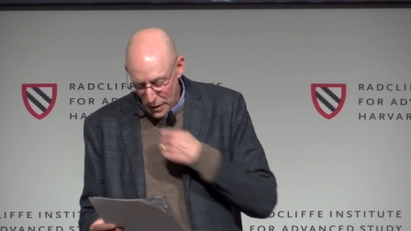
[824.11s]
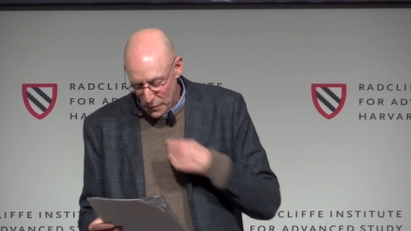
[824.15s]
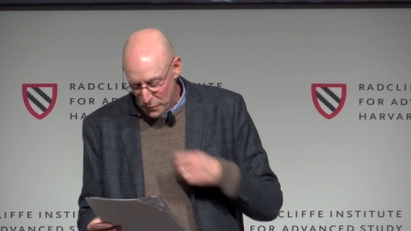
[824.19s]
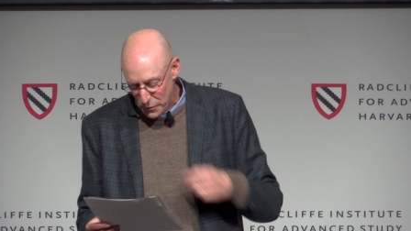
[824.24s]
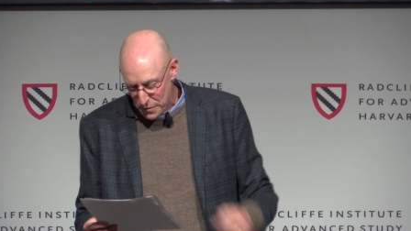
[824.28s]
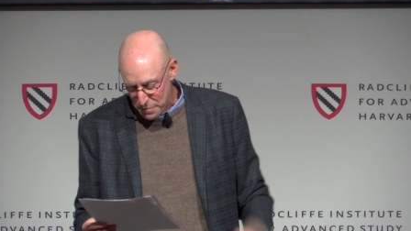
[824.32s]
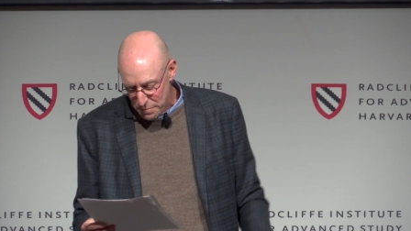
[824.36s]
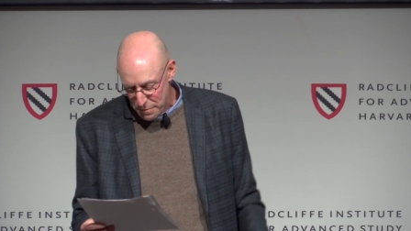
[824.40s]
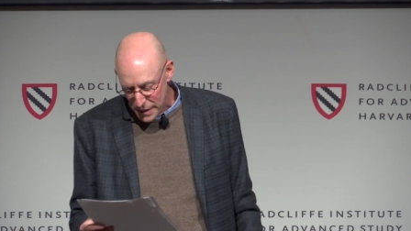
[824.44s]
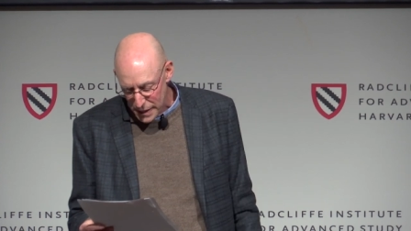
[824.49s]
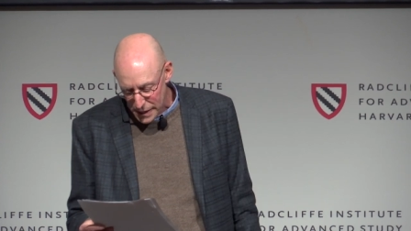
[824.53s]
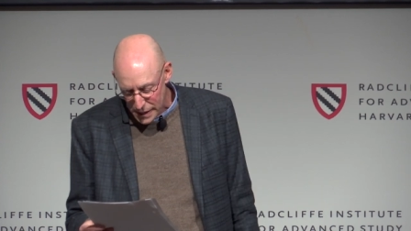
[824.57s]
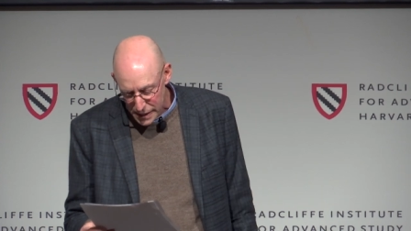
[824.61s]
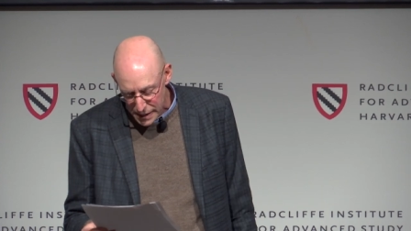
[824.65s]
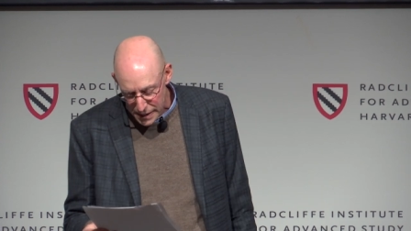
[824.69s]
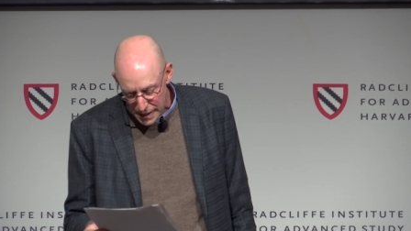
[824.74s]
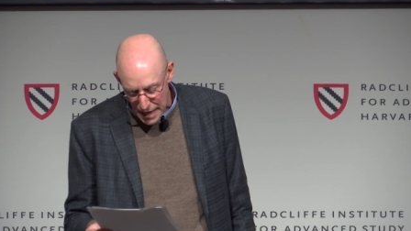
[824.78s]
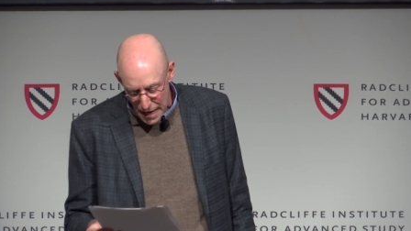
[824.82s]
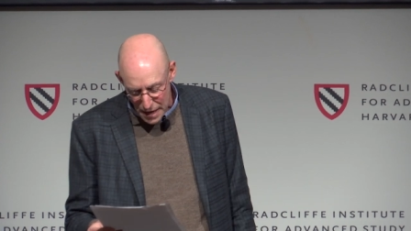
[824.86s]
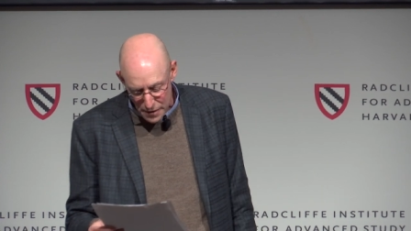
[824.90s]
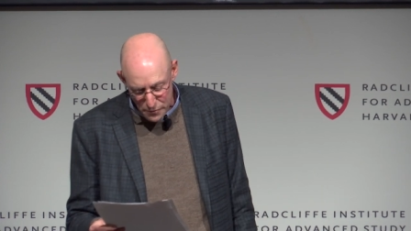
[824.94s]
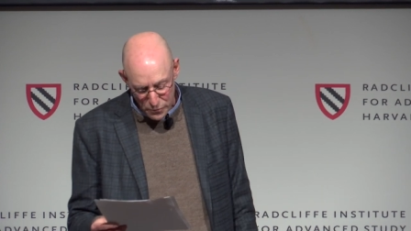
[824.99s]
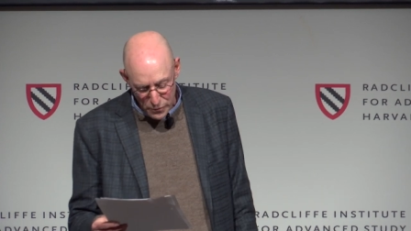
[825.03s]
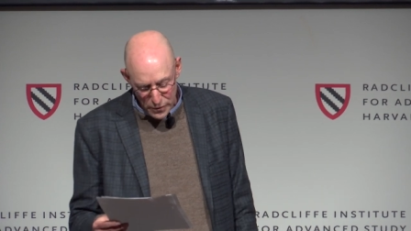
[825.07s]
and with me he
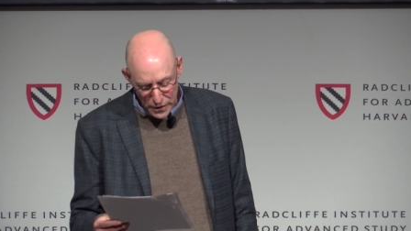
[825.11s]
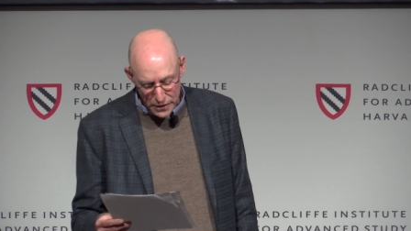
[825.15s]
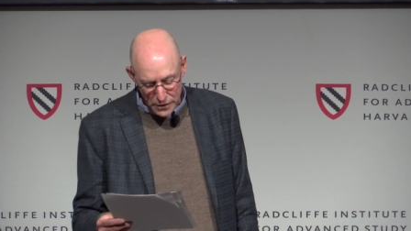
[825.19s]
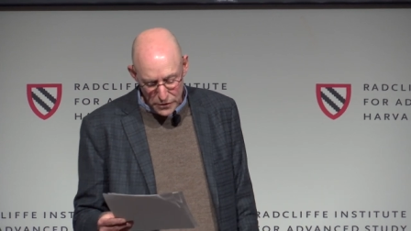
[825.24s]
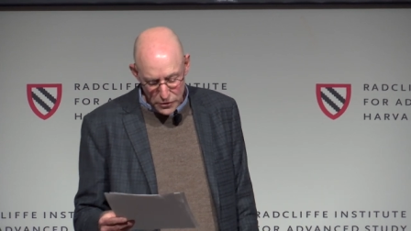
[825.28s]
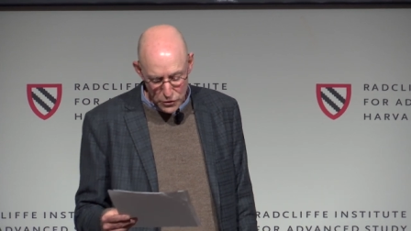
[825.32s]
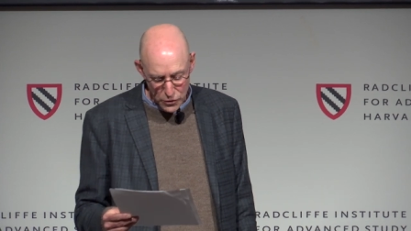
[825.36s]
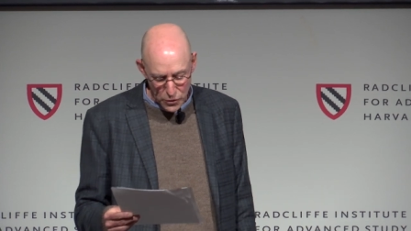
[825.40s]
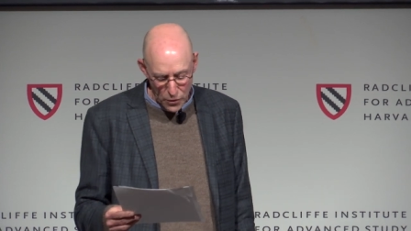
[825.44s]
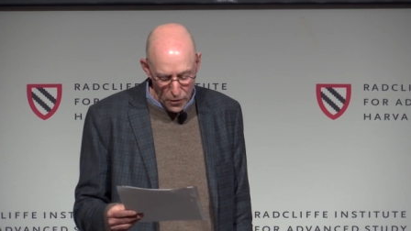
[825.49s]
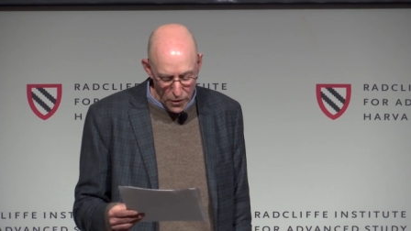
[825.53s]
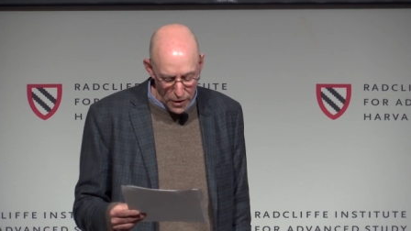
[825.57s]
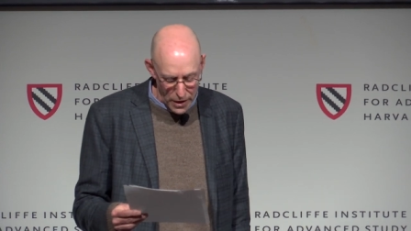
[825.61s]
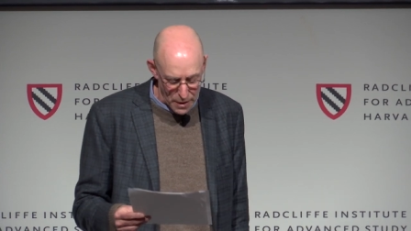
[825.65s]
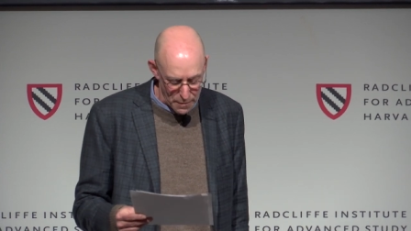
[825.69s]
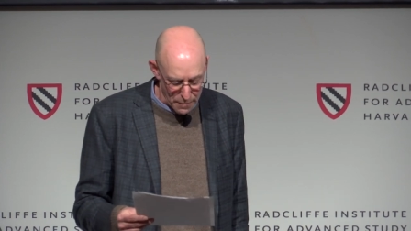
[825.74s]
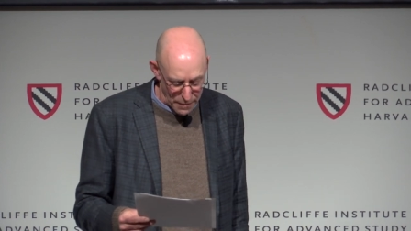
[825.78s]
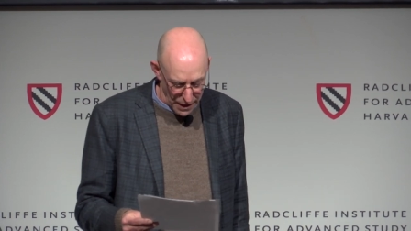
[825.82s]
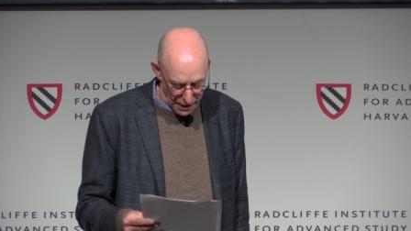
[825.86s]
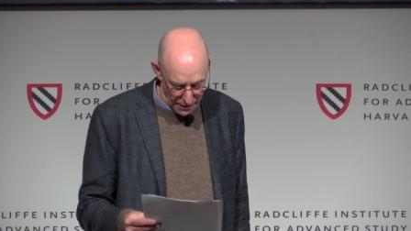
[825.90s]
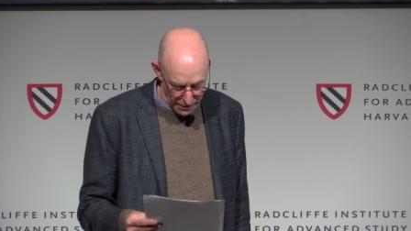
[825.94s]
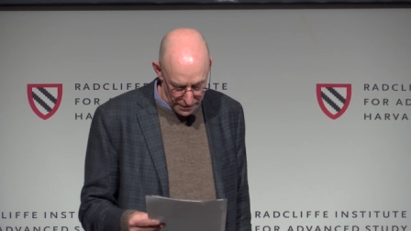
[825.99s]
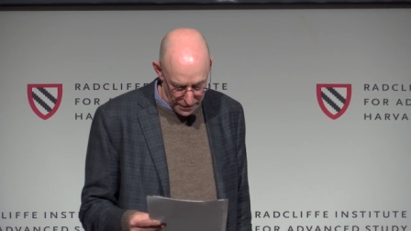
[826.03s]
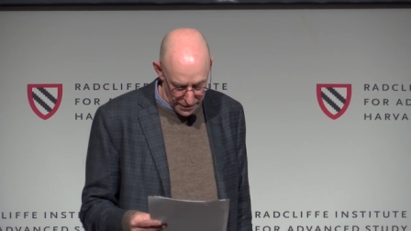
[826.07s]
had real joy
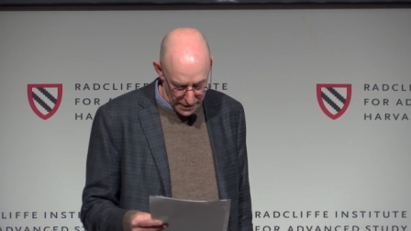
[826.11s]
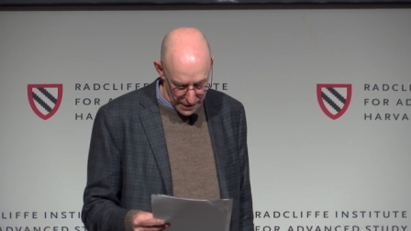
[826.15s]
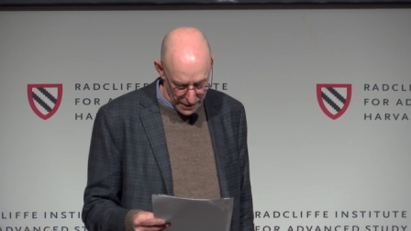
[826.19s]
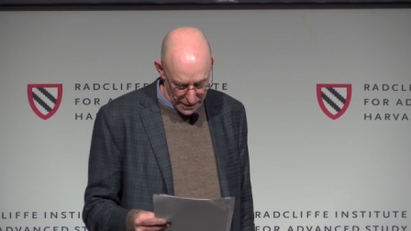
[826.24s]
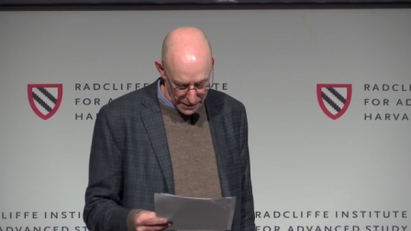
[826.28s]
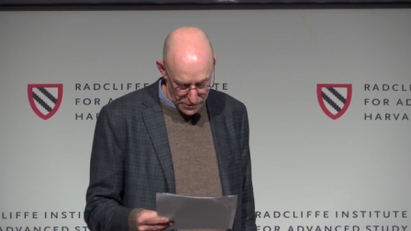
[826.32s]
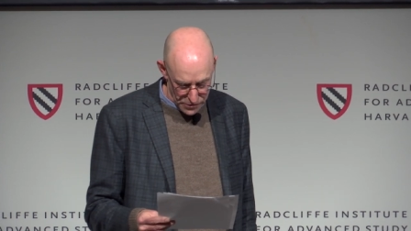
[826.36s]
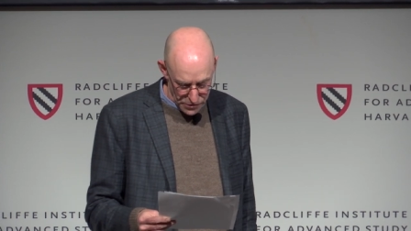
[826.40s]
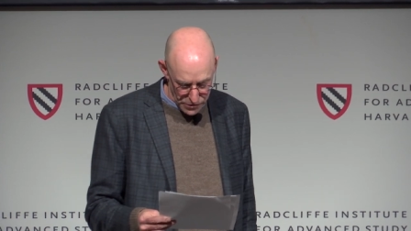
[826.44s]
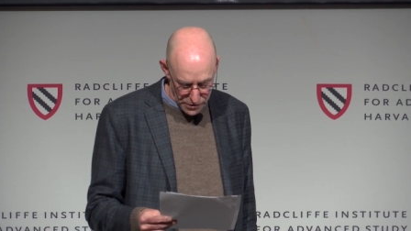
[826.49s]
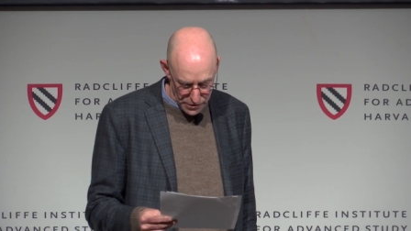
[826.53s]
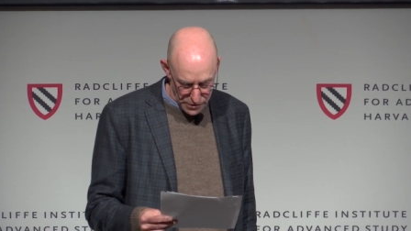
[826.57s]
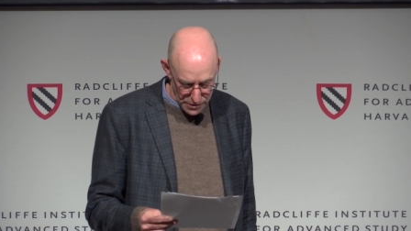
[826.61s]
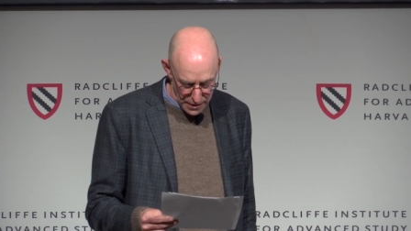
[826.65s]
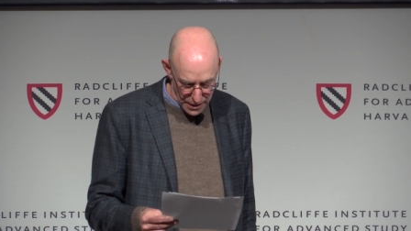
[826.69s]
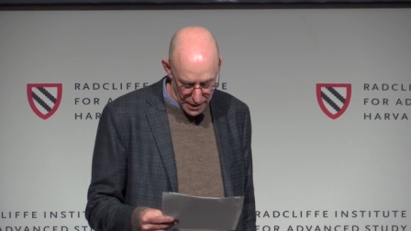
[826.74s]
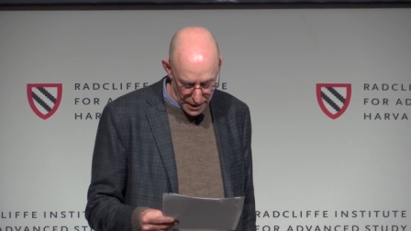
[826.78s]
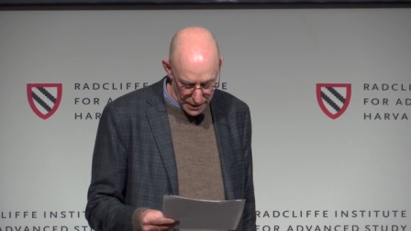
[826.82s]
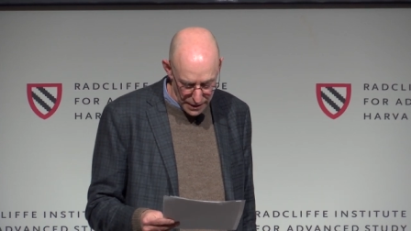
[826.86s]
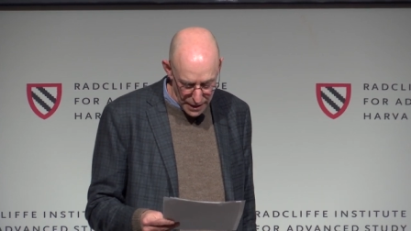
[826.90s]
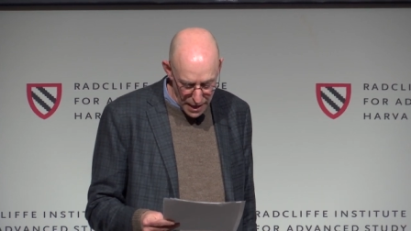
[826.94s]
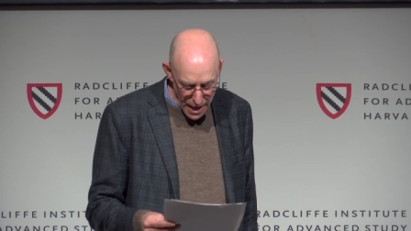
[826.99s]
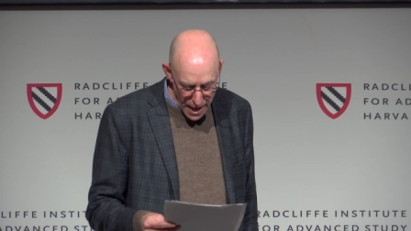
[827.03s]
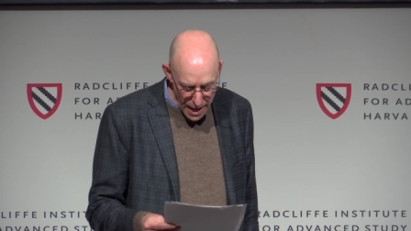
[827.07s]
about things, she
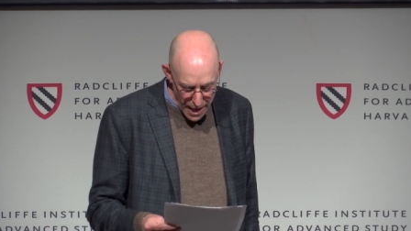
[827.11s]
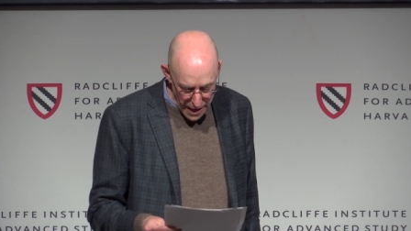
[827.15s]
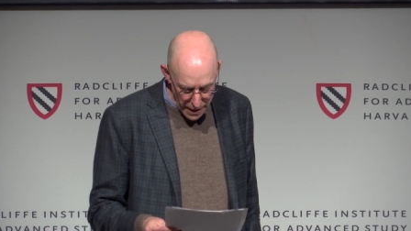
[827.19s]
said.